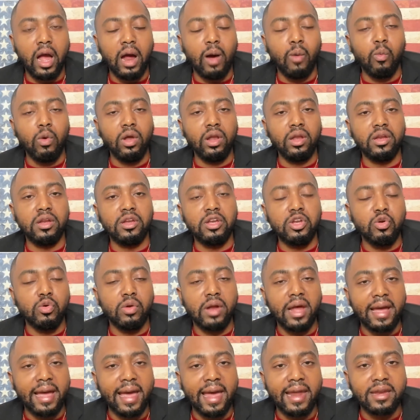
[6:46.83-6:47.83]
I'm willing to do
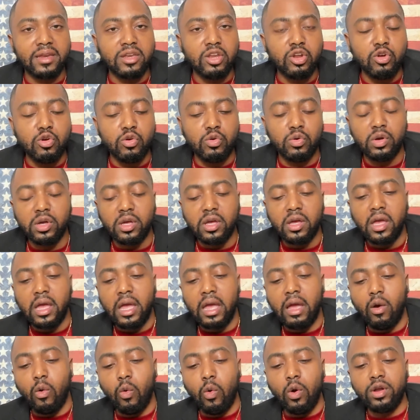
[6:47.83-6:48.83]
what I got to do
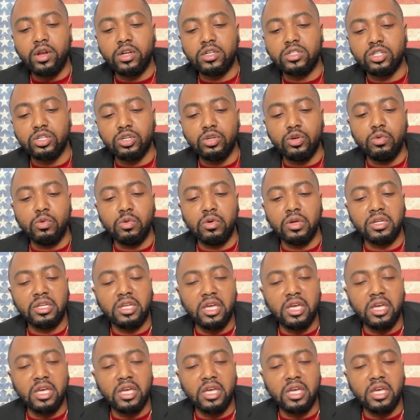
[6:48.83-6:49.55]
in order to